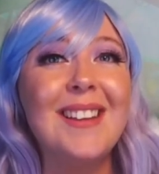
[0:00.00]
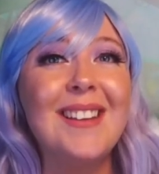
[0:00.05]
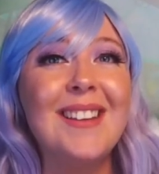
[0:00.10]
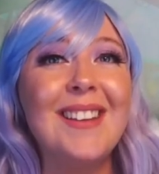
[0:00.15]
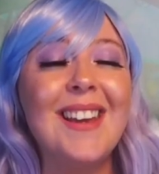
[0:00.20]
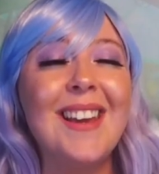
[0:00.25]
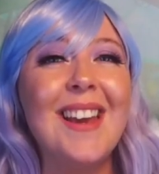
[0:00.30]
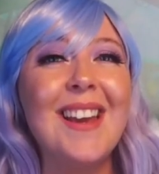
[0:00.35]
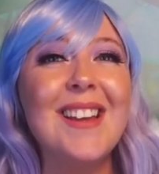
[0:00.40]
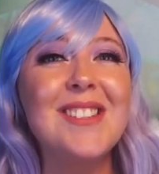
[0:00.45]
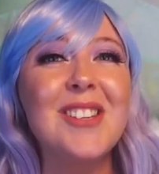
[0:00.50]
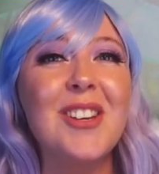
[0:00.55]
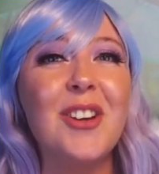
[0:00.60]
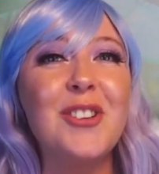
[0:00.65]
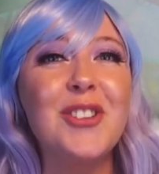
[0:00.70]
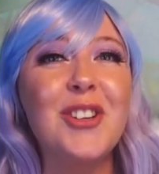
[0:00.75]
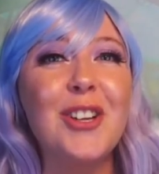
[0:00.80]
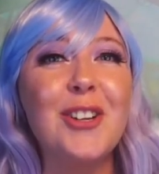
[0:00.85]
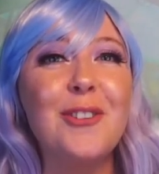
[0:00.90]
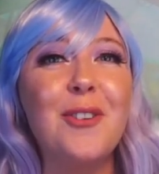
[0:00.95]
Yeah, it
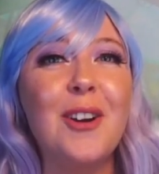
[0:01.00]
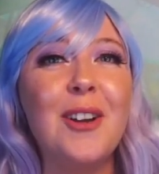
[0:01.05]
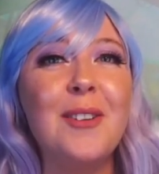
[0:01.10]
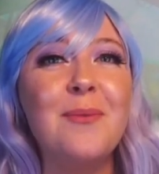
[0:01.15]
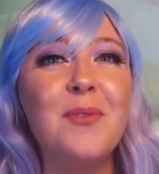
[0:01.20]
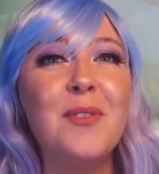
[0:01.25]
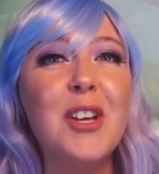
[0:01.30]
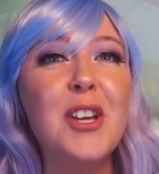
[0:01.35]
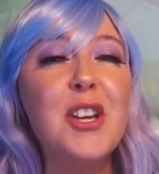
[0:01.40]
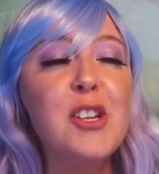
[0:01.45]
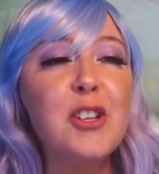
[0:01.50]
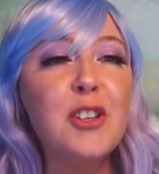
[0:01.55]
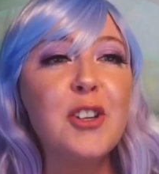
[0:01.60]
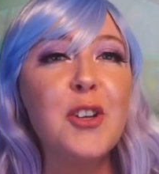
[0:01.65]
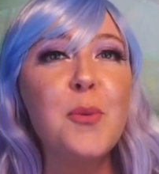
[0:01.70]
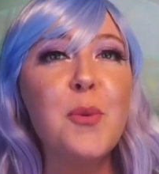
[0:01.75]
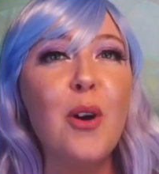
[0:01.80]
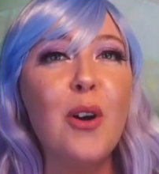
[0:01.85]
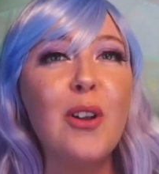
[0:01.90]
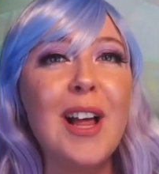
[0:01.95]
sounds good fun. Did
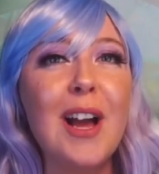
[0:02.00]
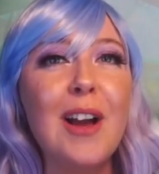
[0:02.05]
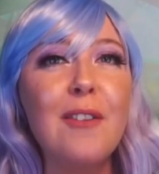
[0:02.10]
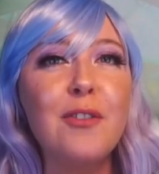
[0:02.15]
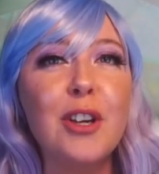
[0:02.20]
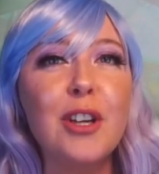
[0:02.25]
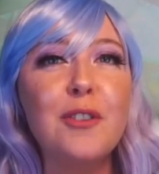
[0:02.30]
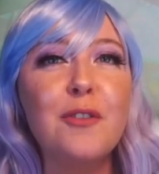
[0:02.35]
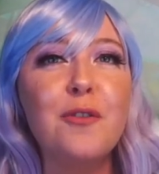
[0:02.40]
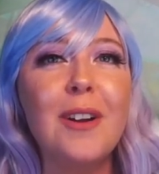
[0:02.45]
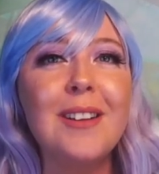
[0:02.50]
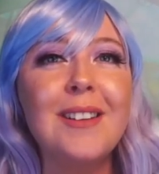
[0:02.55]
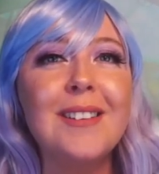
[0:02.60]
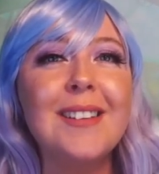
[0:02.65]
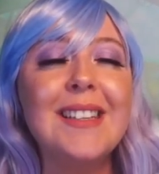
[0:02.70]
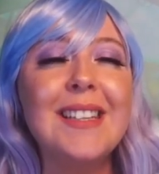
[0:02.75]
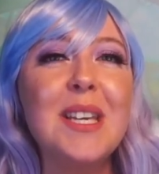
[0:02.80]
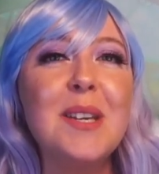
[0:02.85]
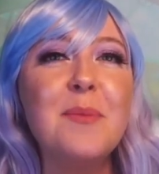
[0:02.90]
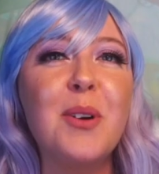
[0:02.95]
we all have good fun
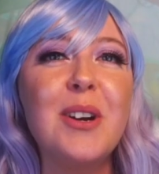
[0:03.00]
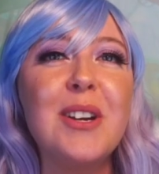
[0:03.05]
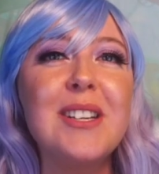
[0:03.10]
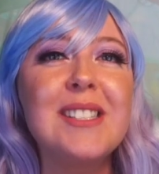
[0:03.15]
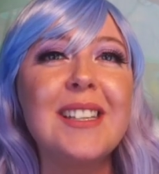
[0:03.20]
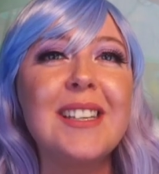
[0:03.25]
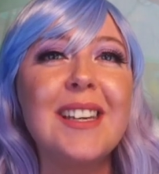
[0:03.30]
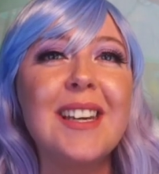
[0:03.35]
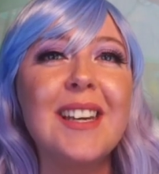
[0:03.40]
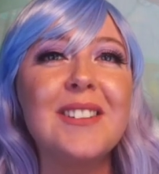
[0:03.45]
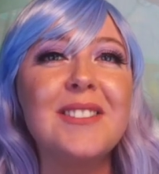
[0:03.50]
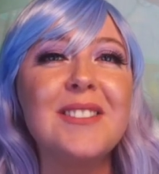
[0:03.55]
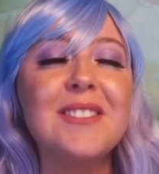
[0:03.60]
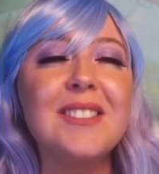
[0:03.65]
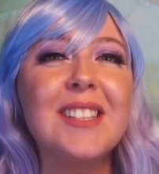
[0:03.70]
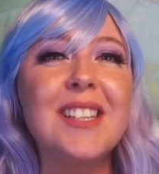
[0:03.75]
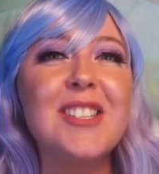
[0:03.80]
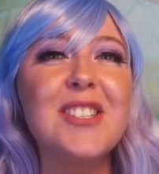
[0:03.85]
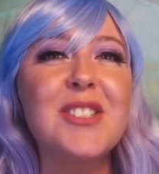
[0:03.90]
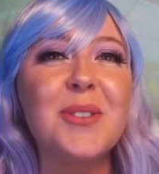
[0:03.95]
today, boys and girls,
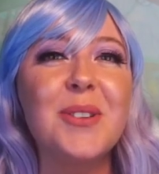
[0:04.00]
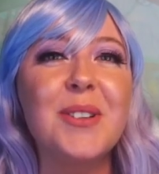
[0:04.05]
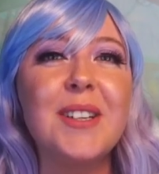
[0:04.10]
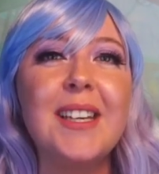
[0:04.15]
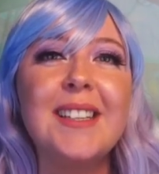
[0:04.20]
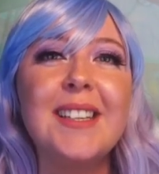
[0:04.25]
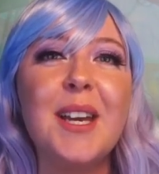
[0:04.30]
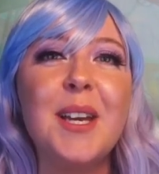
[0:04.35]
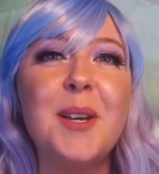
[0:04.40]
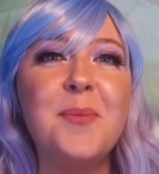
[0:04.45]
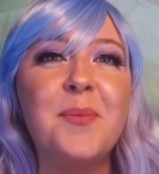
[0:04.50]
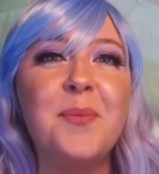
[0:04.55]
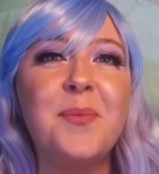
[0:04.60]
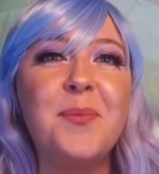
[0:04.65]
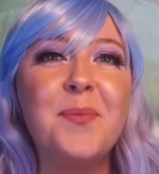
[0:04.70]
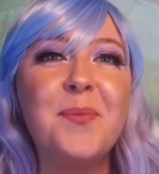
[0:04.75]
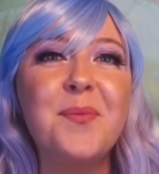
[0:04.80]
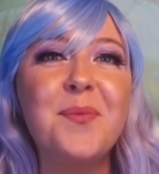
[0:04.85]
at story time?